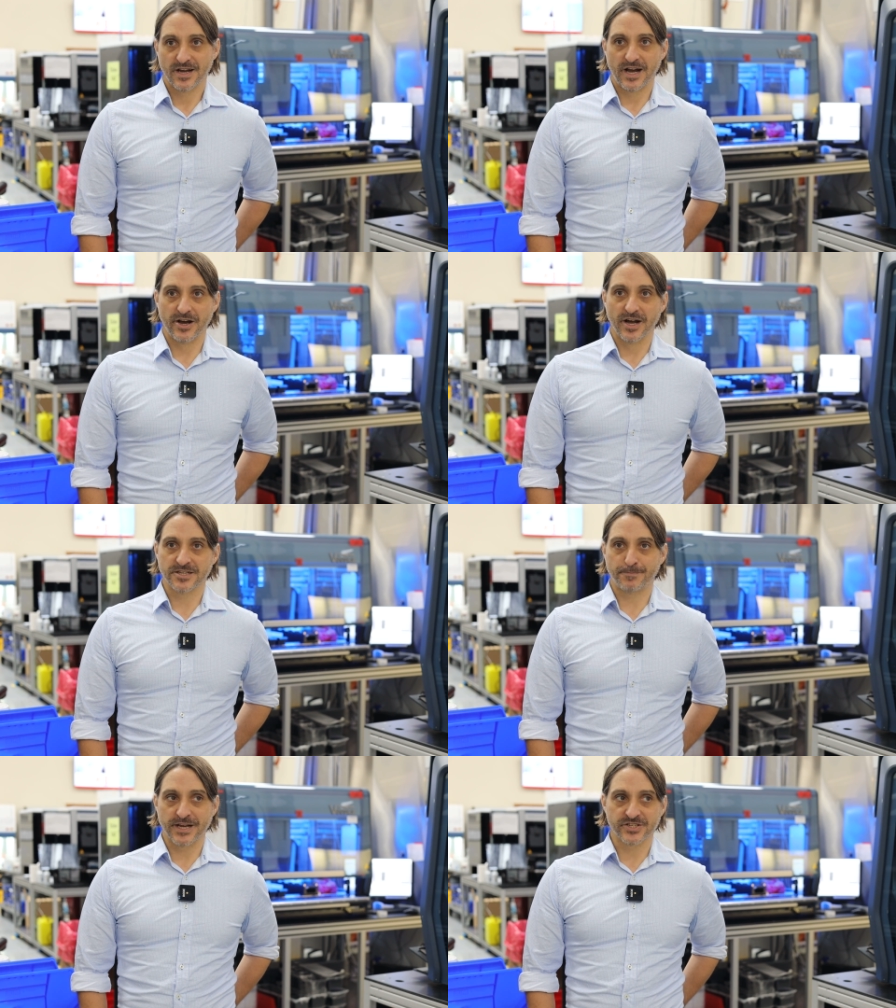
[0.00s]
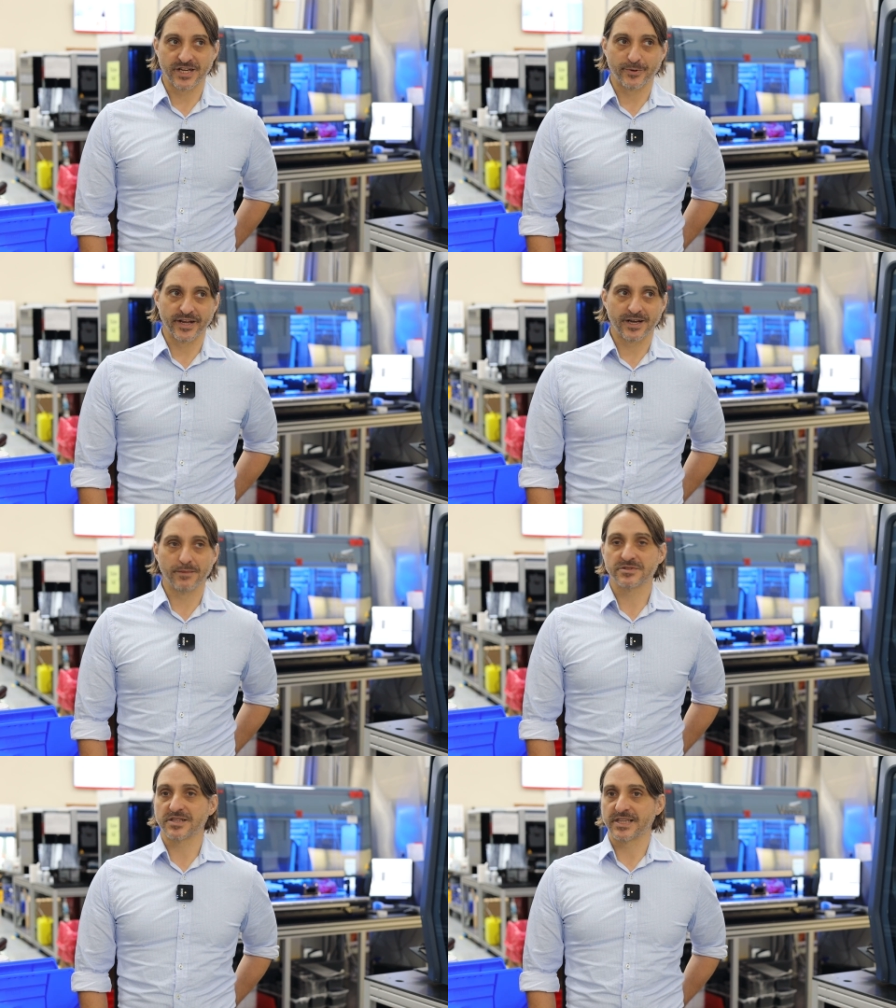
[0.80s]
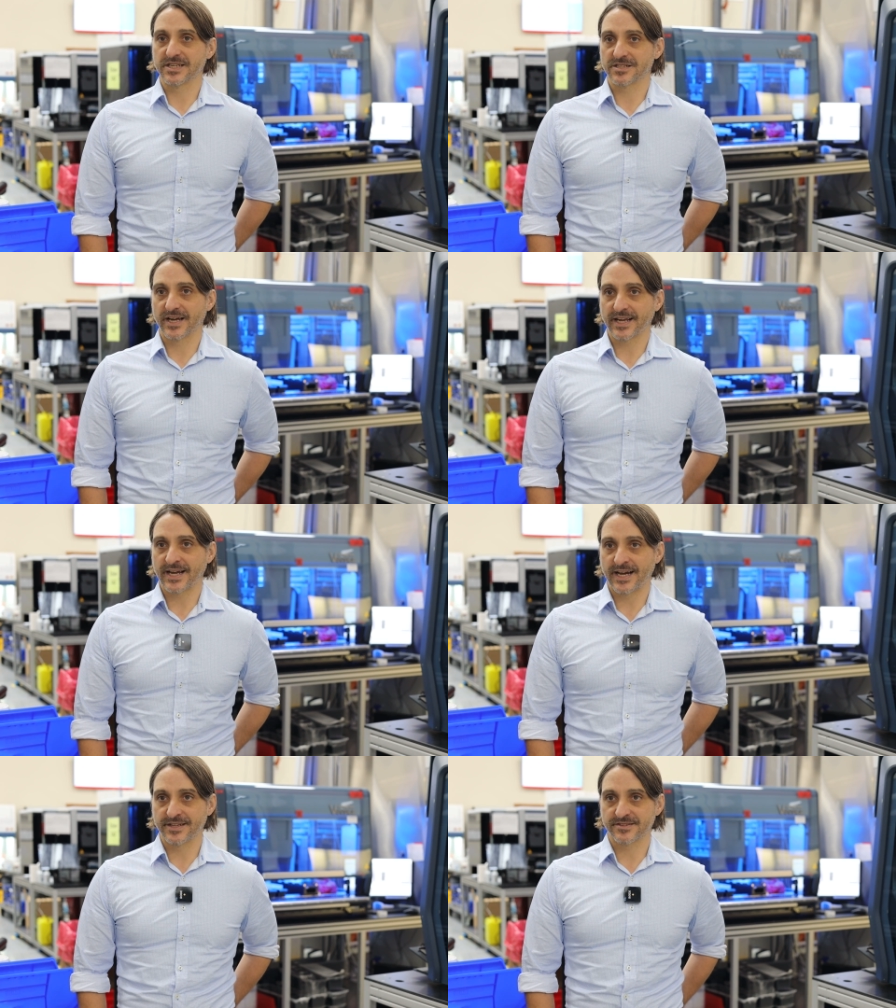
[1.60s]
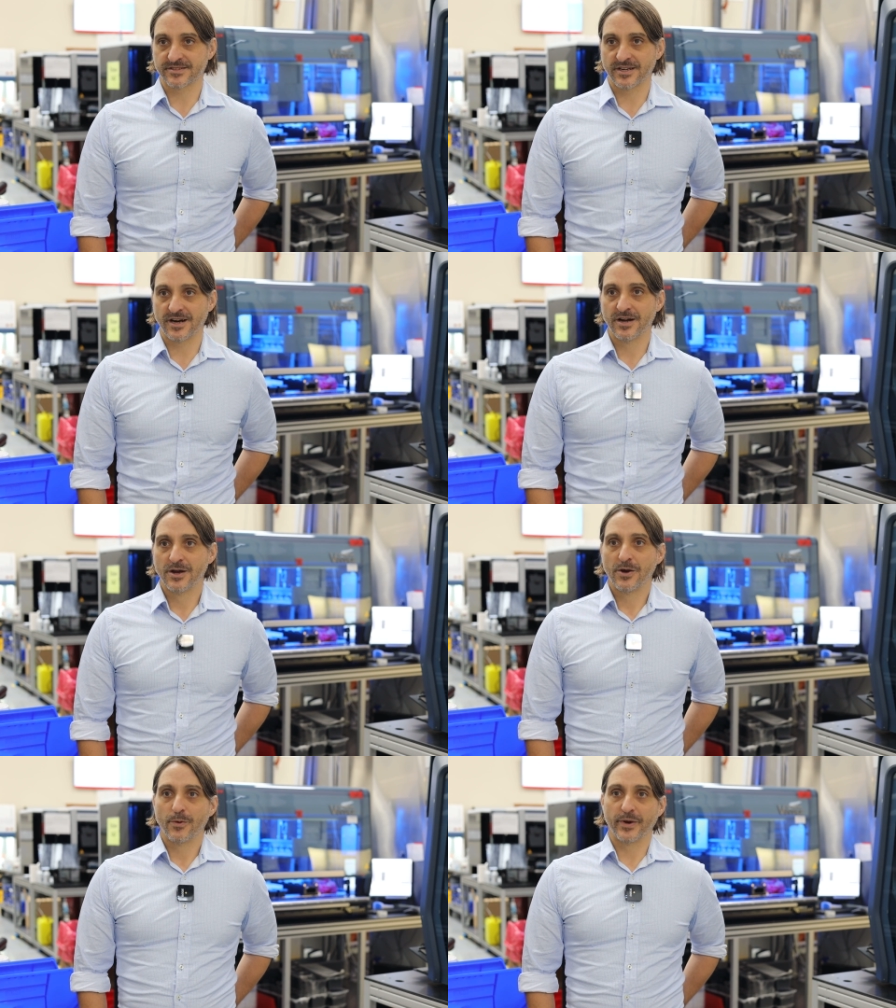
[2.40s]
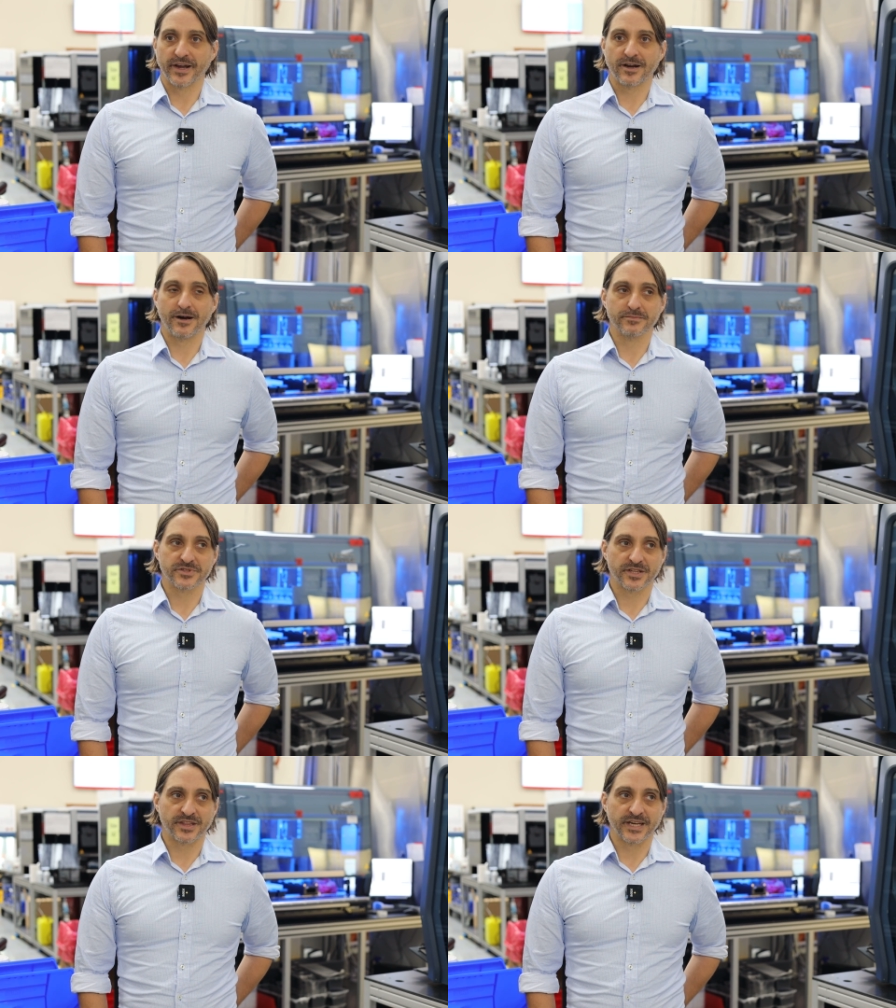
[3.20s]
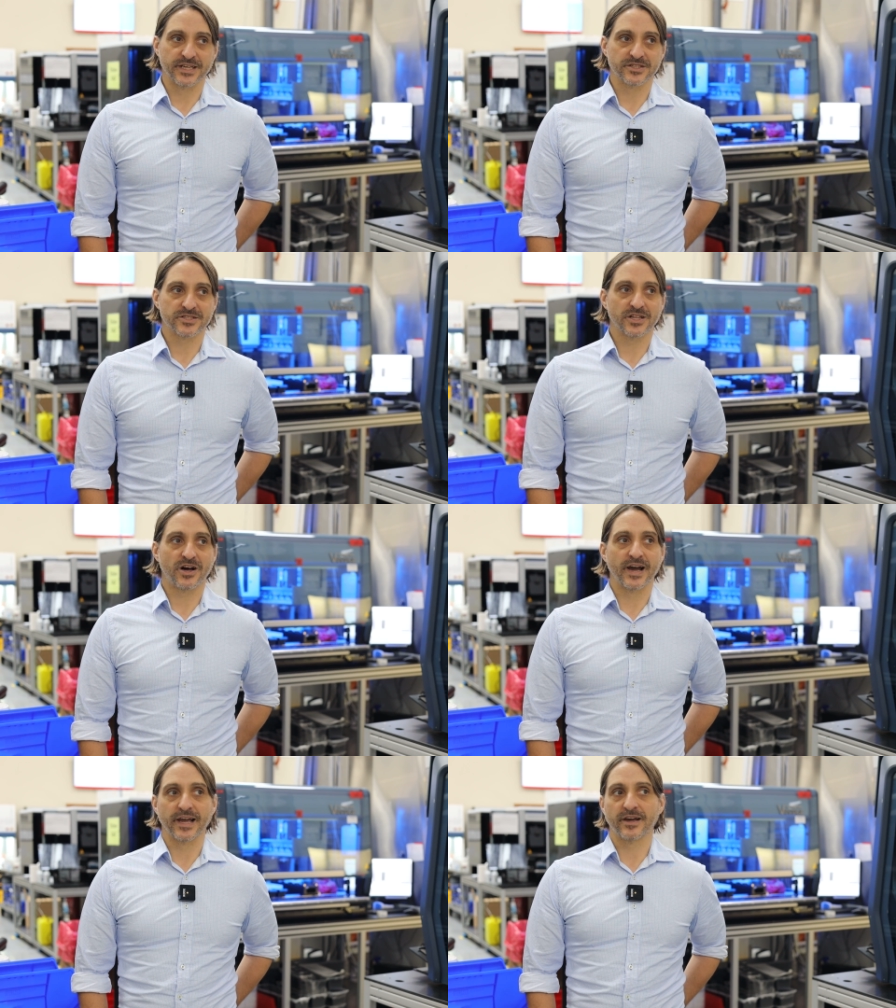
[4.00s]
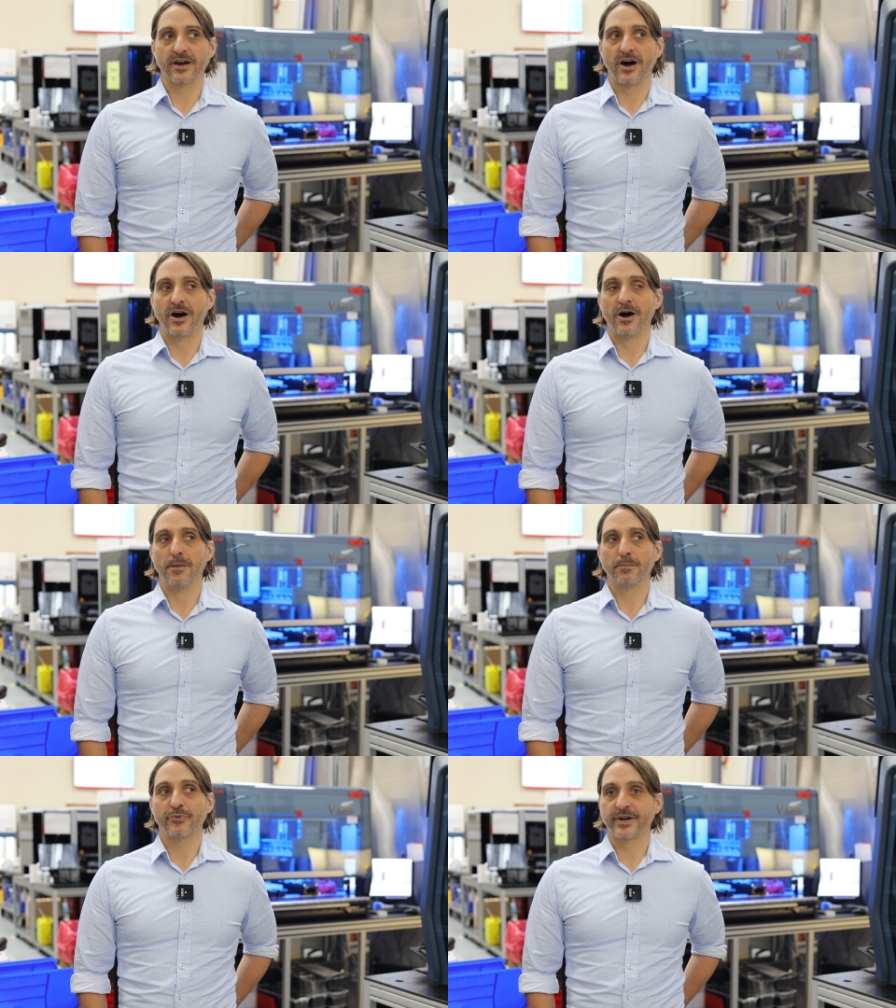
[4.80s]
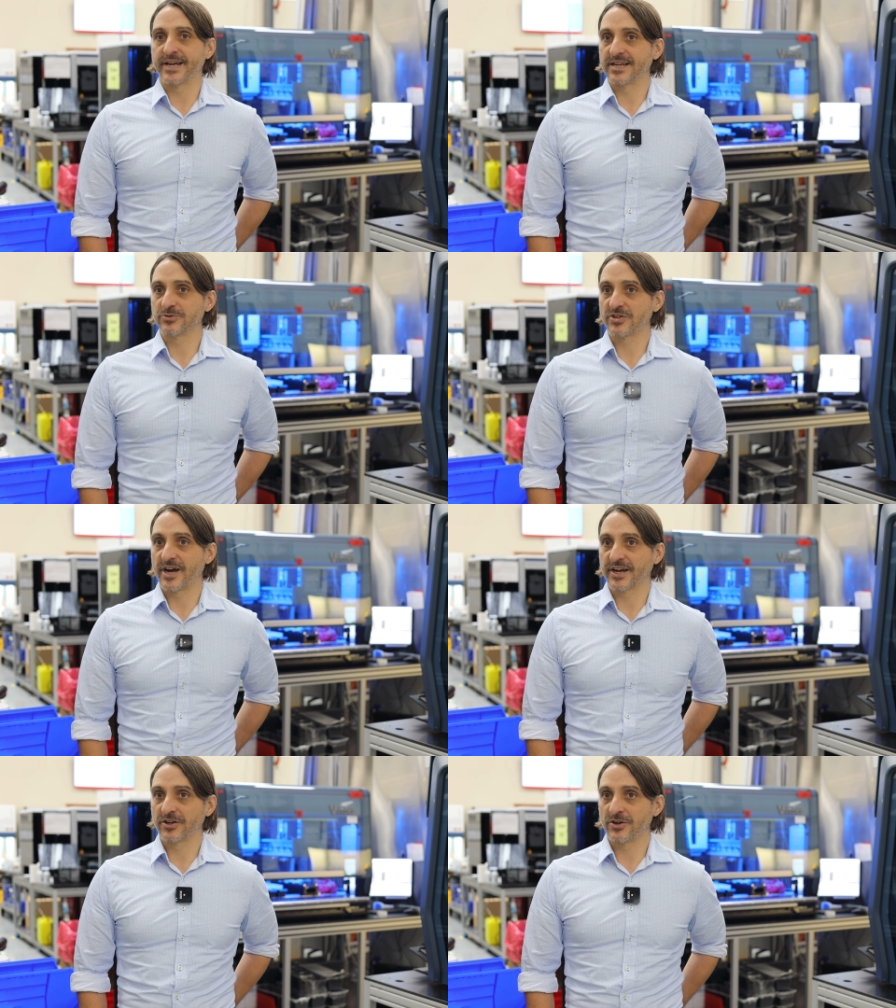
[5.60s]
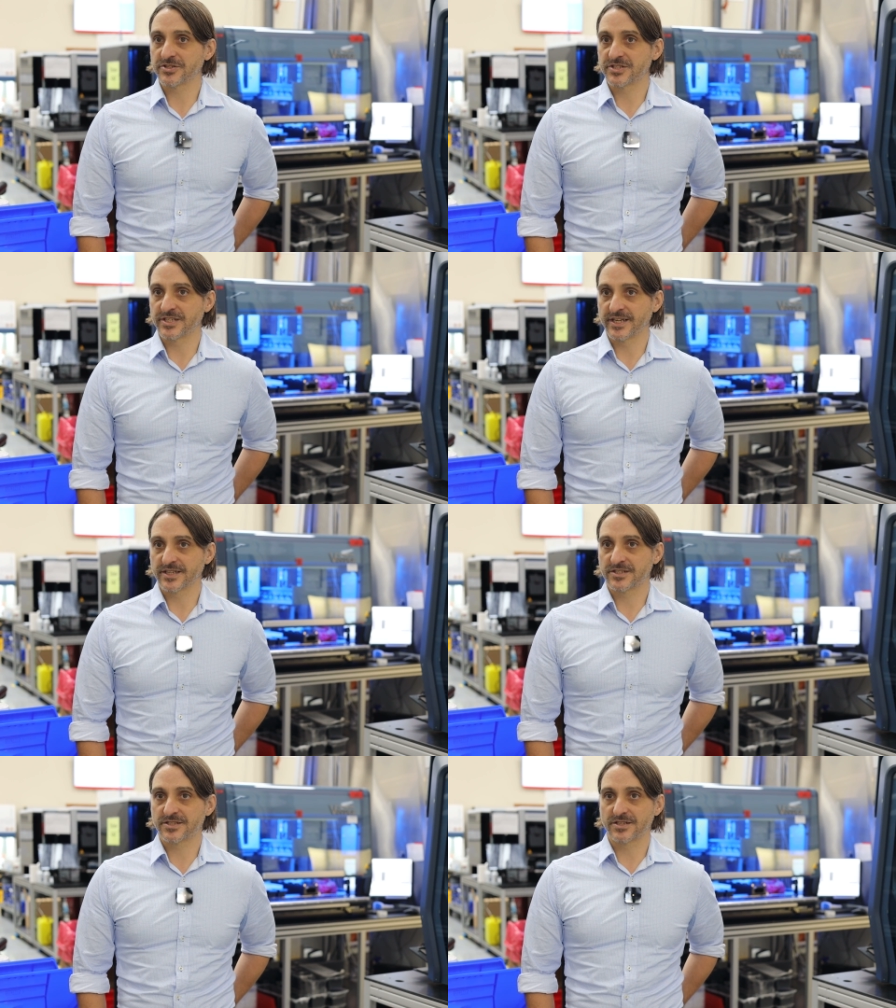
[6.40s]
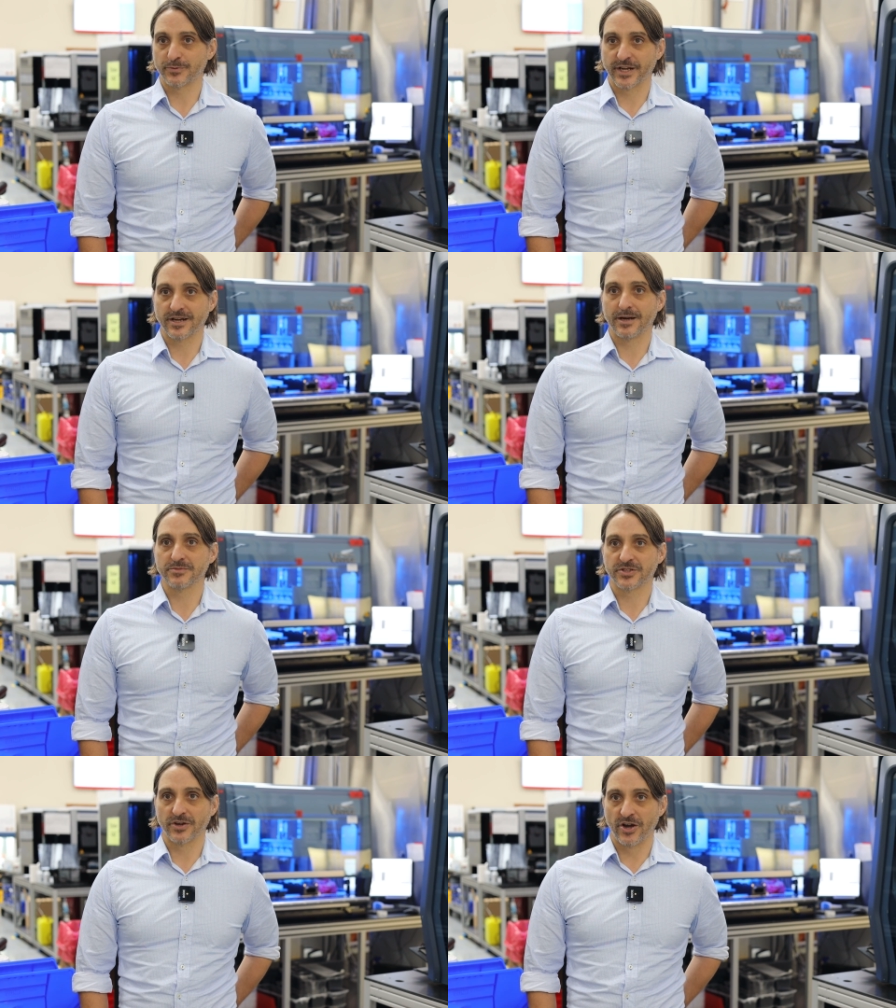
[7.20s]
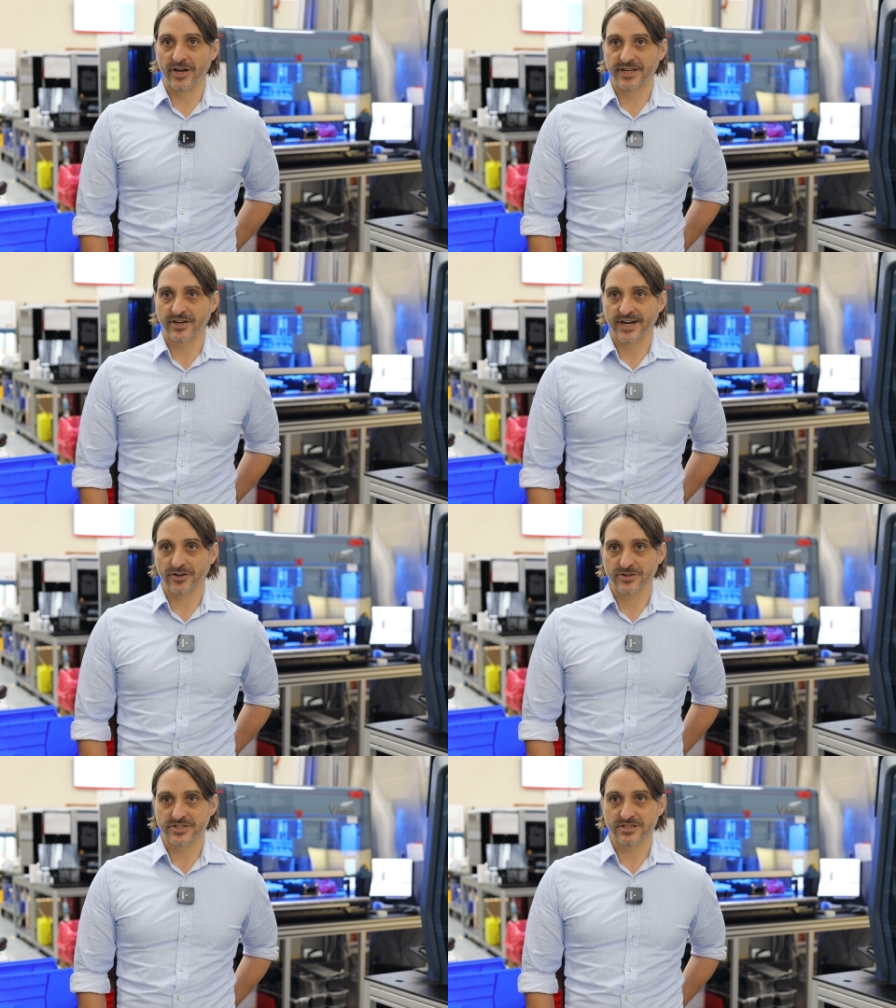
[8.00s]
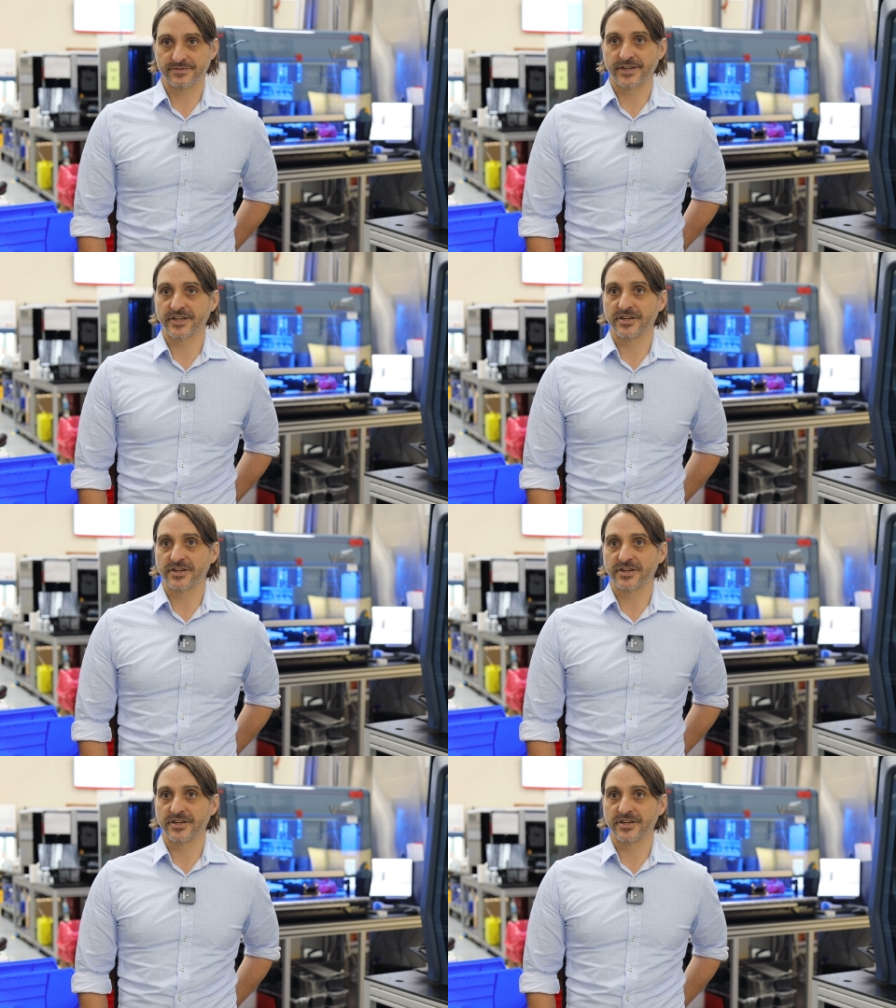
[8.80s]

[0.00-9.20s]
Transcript: especially when it comes to things like cancer, when it comes to things like prenatal diagnostics, when it comes to early diagnostics of